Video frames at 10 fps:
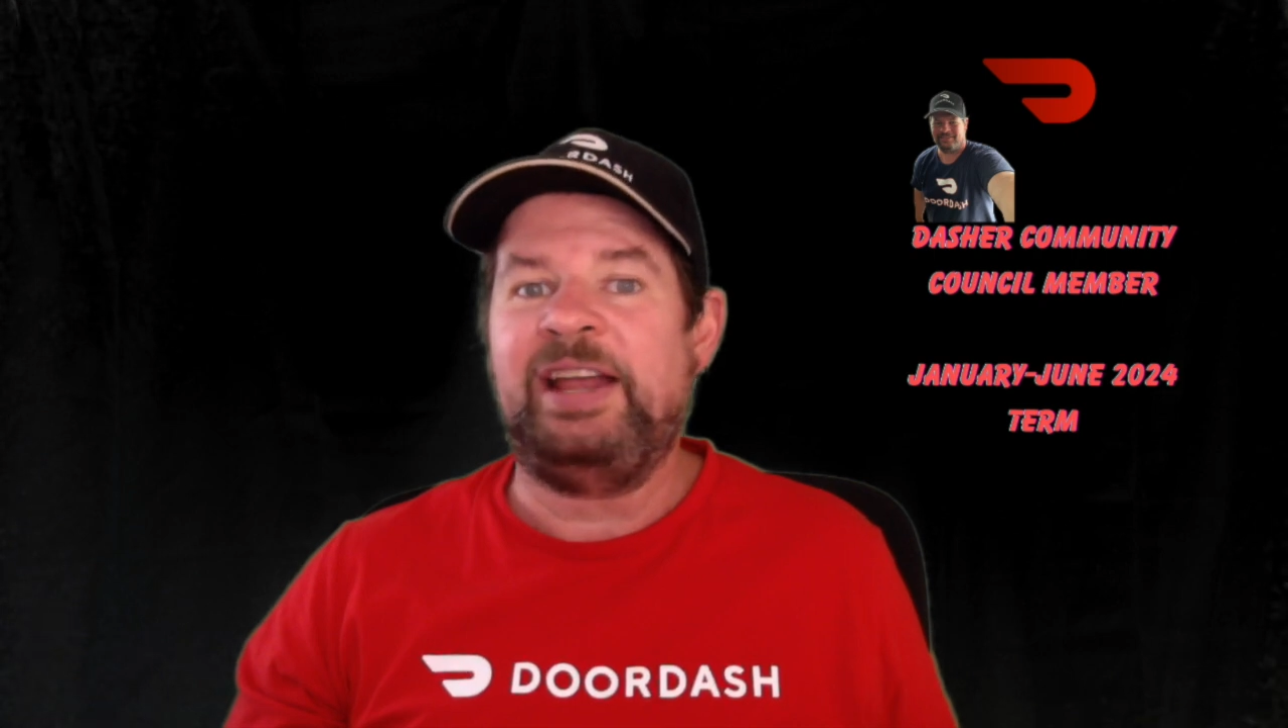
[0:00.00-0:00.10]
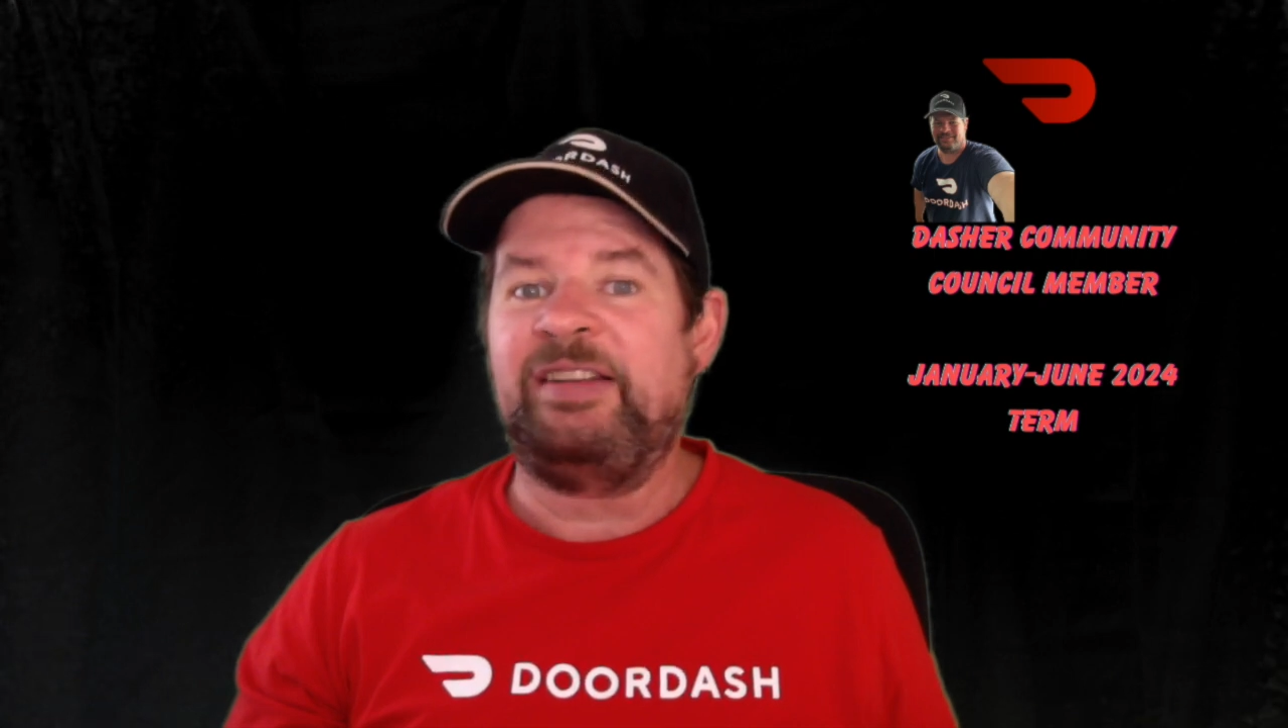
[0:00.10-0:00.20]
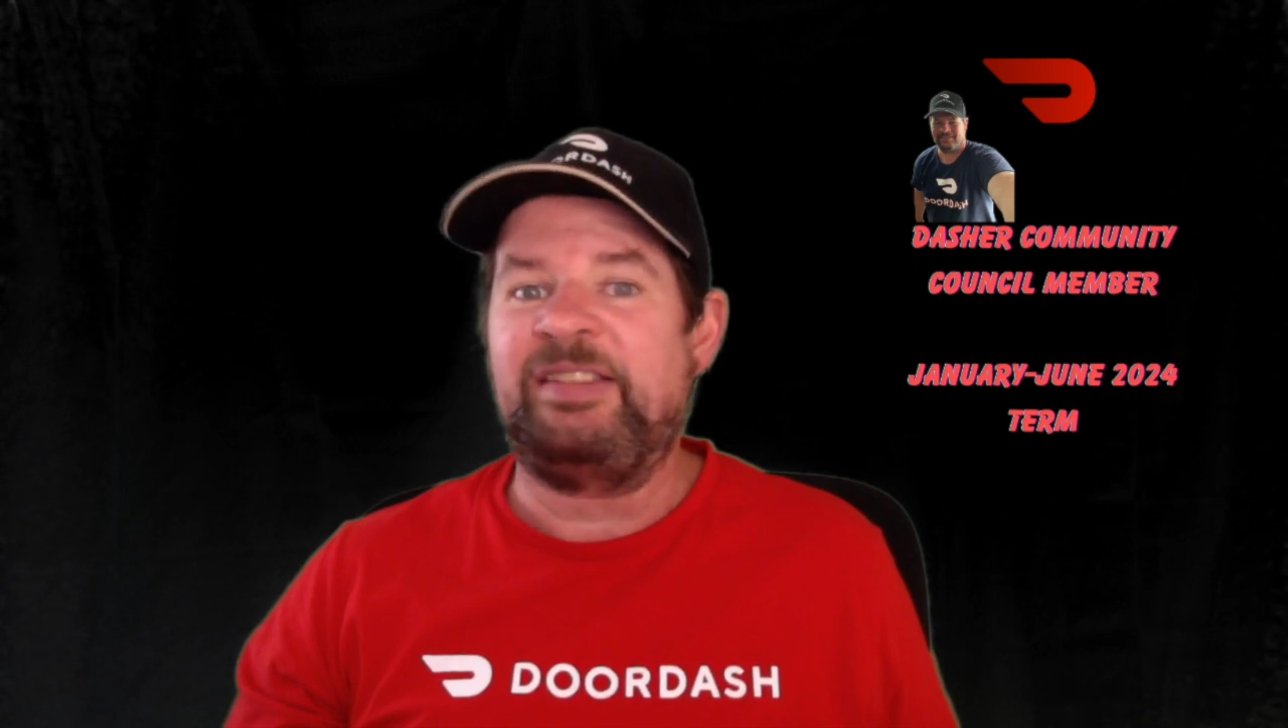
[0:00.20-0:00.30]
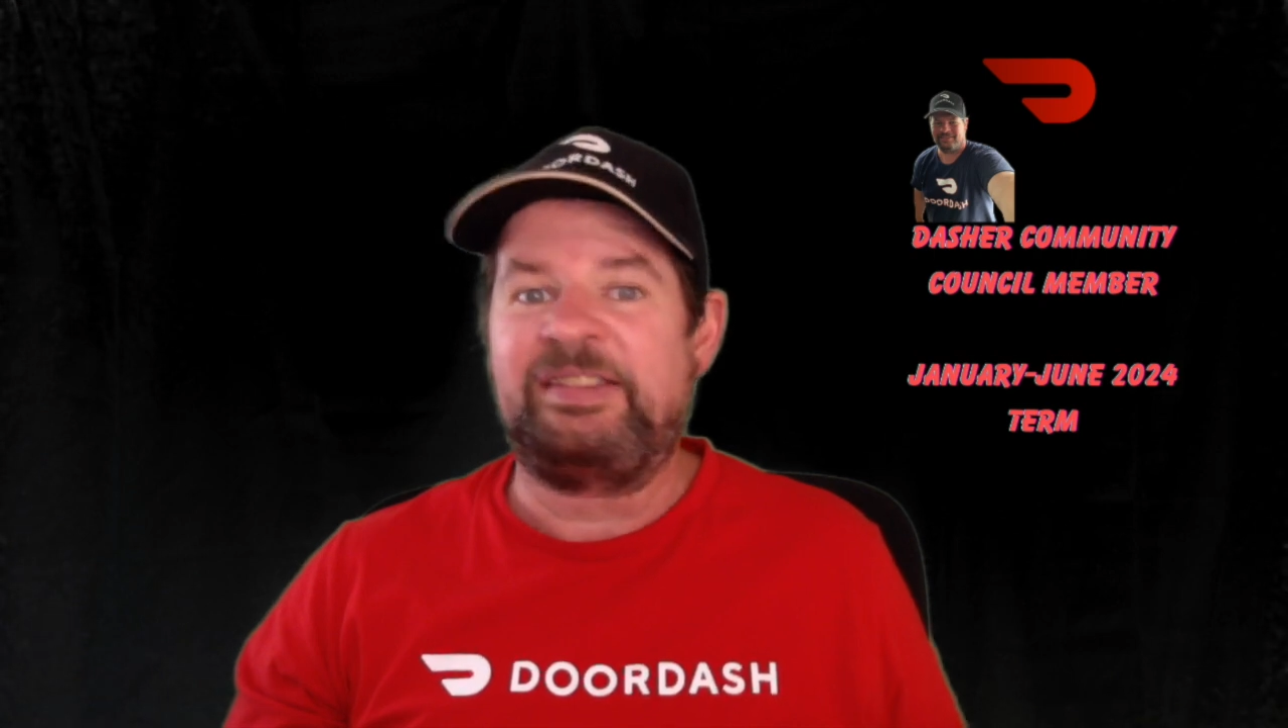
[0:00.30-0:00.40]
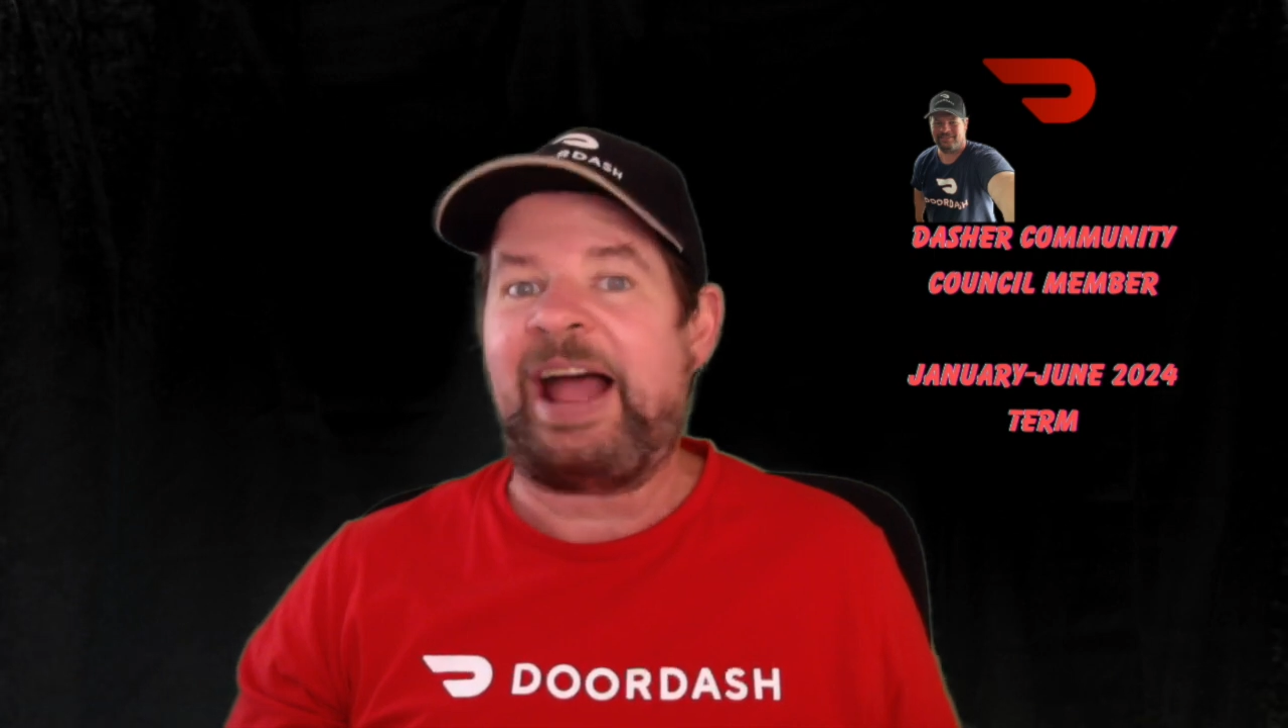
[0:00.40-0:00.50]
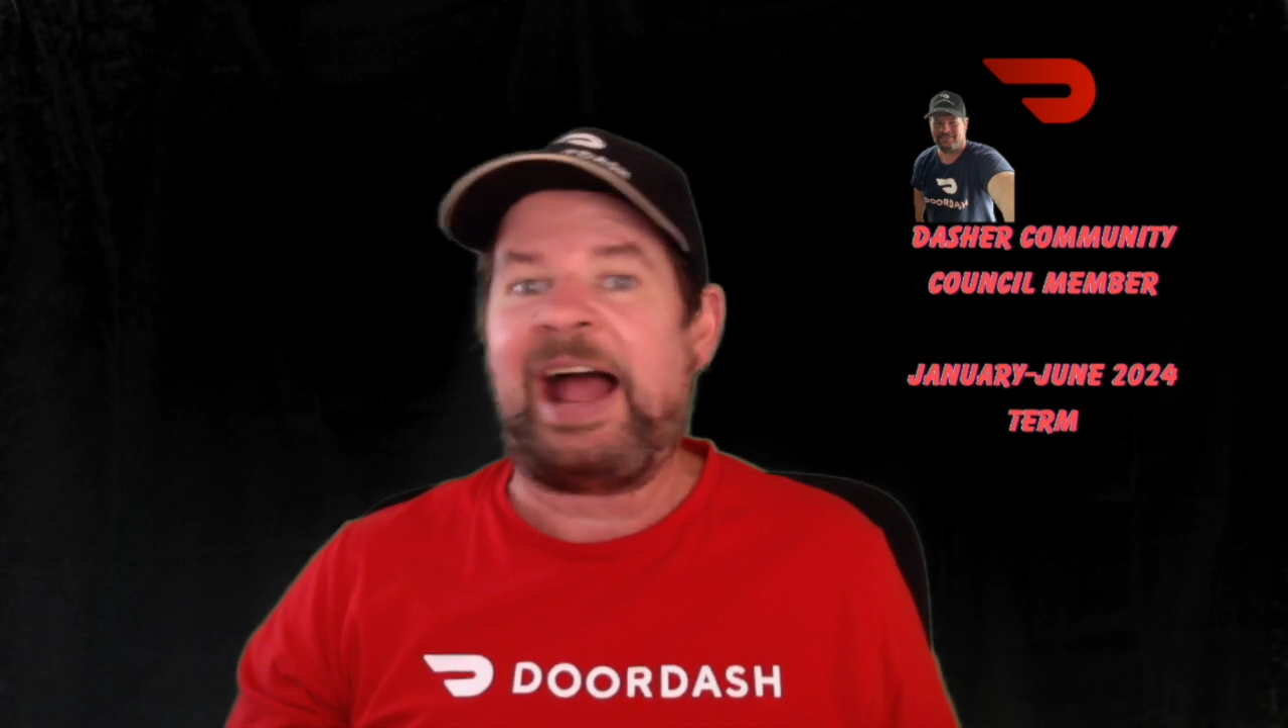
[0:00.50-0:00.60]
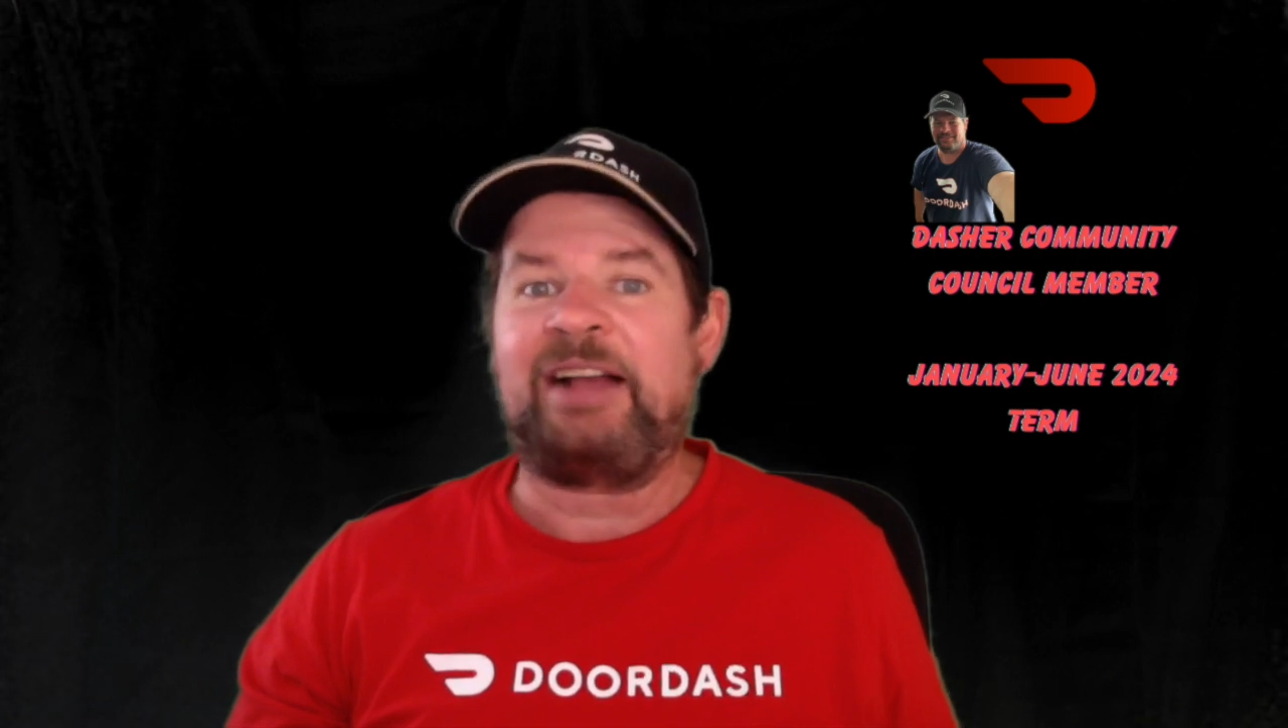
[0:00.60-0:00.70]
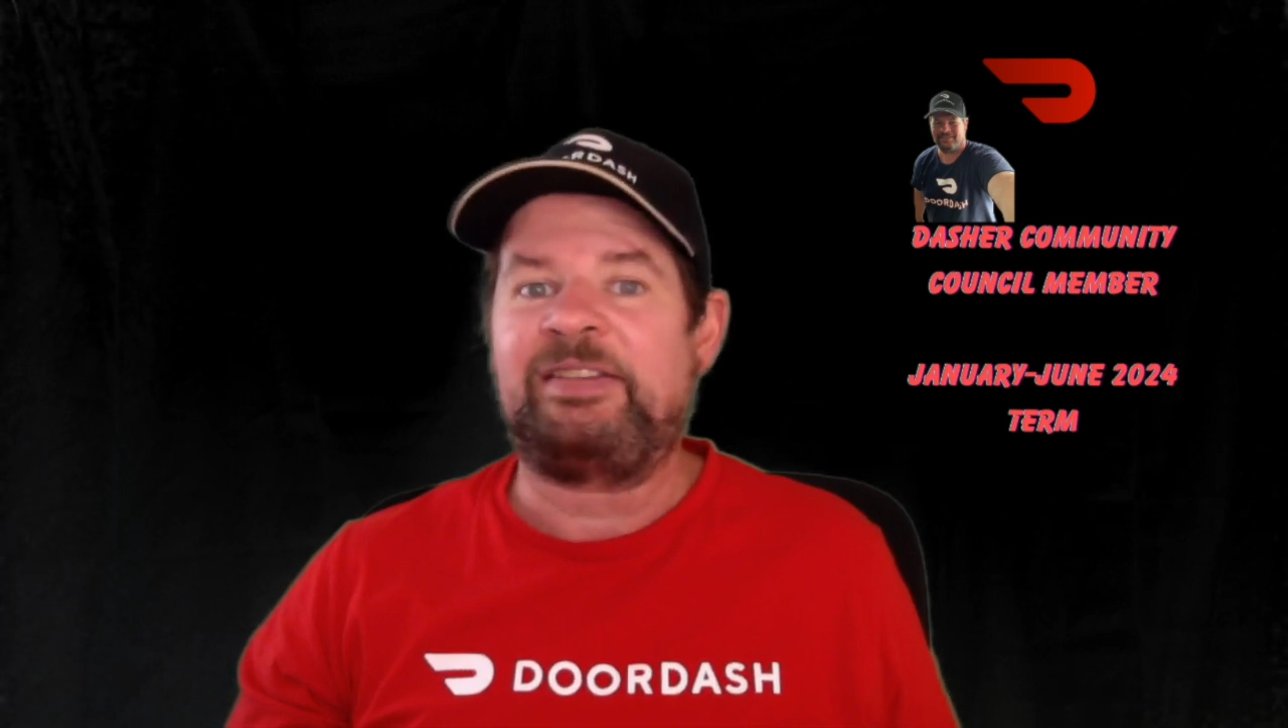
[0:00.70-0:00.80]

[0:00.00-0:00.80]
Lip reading: exact